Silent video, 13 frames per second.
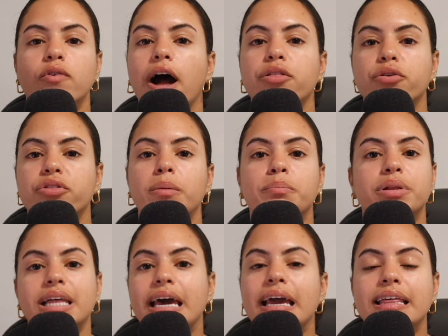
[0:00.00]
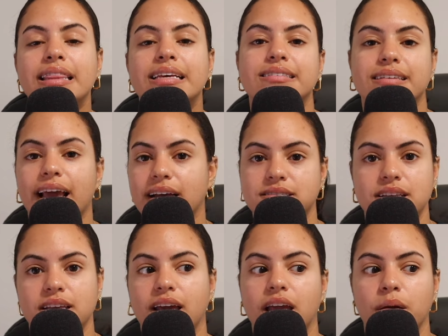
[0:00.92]
rather than play this
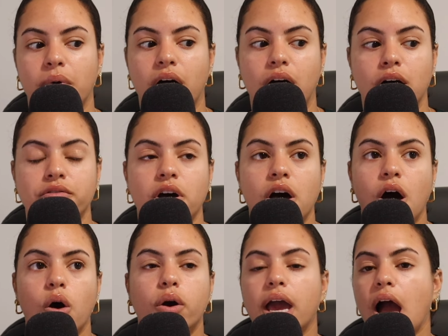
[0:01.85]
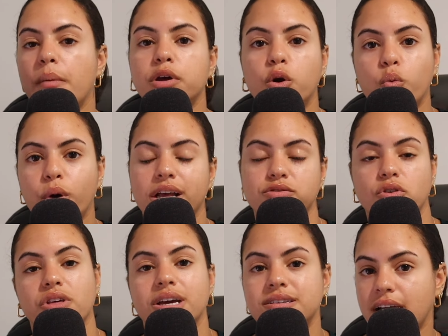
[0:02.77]
guessing game of, okay, I'm gonna wait
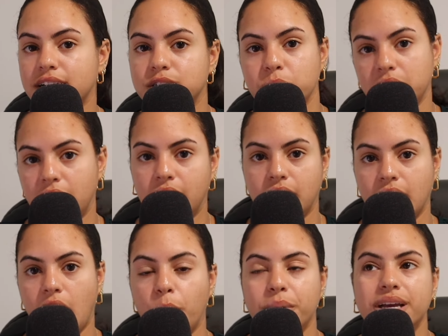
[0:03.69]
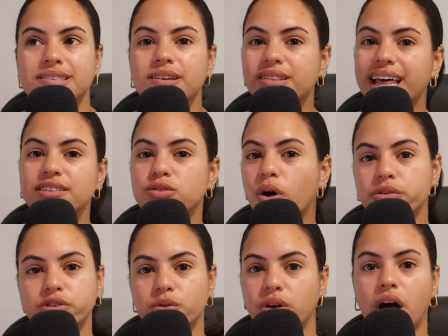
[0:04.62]
until they text me to hang out, because that's
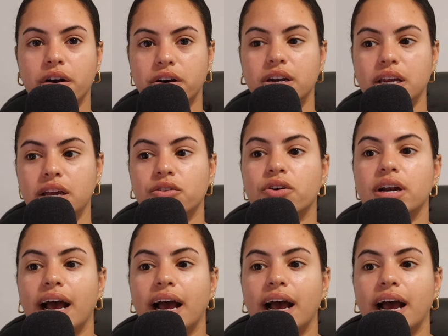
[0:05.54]
also not good either.